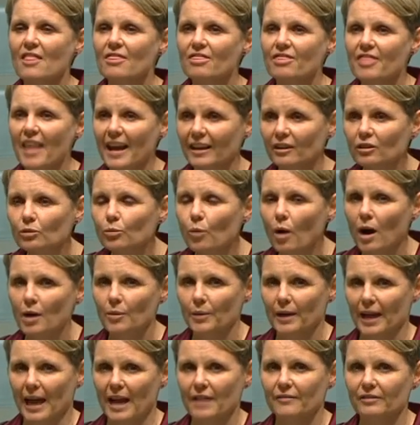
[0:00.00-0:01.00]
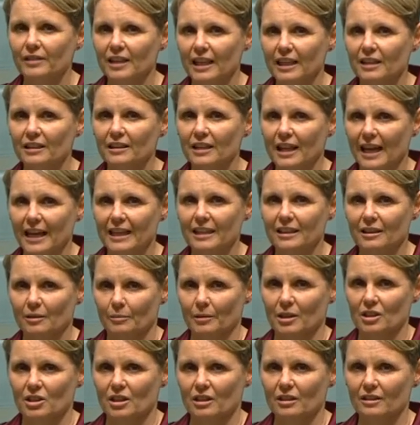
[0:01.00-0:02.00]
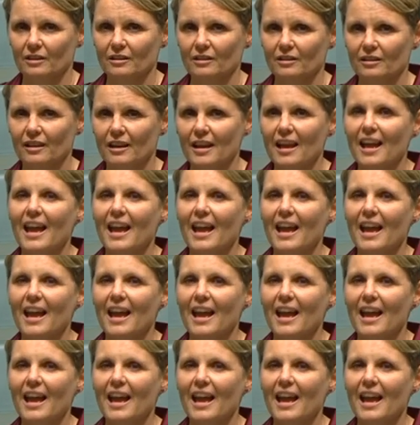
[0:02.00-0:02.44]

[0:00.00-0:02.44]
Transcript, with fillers: That's why we have legal aid commissions.